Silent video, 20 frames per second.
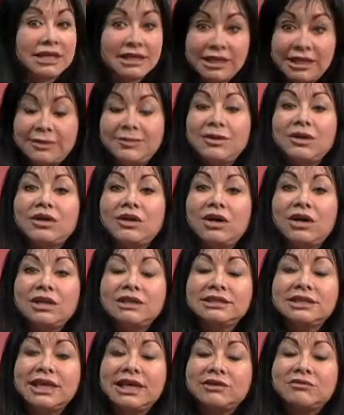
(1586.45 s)
Keep in
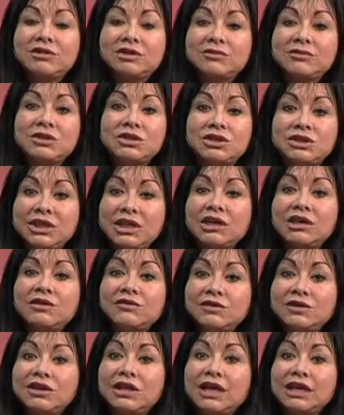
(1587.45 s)
contact with Michelle
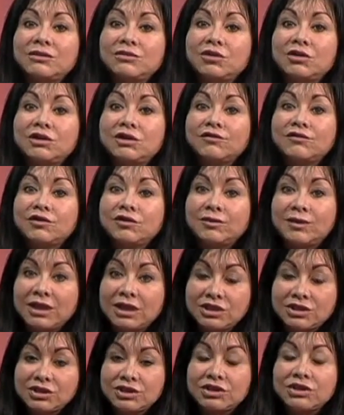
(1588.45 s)
if you'd like more
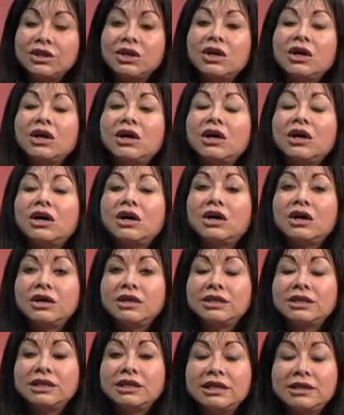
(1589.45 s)
information
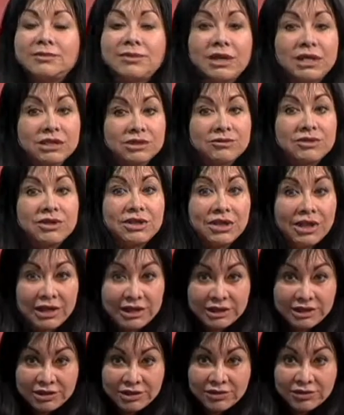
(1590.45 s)
on the Pascua
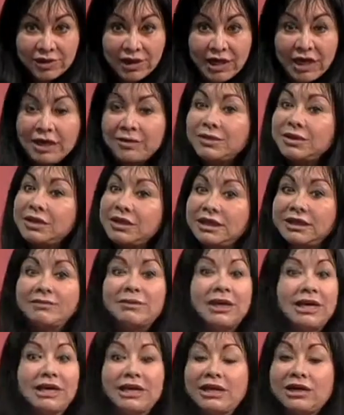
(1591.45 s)
Yaqui Tribe in the
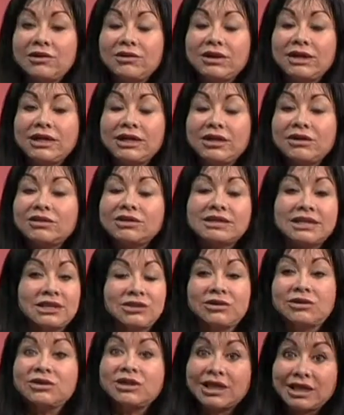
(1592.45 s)
Bay Area here, because I
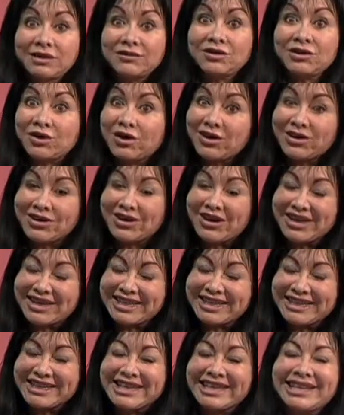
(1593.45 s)
know a lot of you are
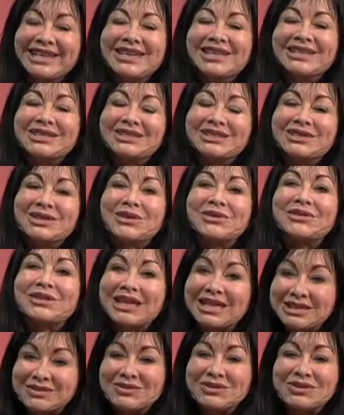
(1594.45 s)
Yaqui. So
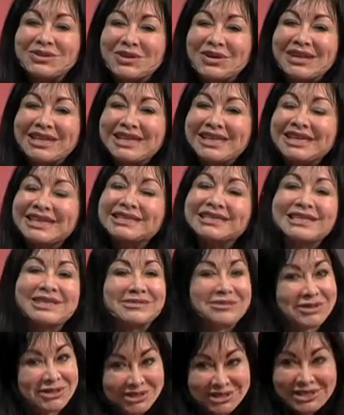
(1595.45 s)
thanks for joining us,
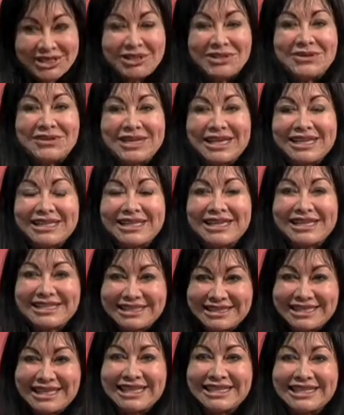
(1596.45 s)
and we'll see you again
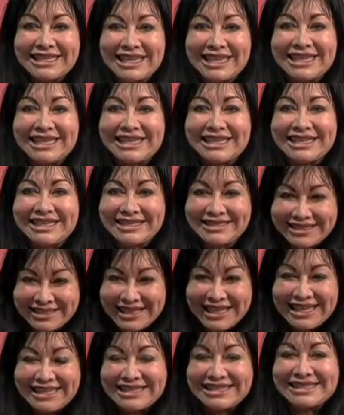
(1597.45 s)
next Sunday. Good
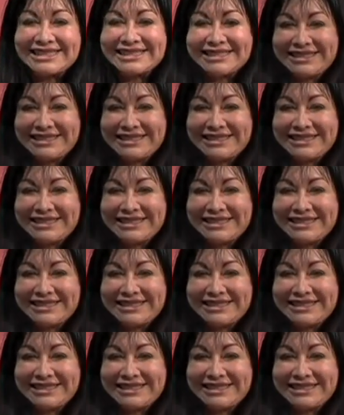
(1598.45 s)
night.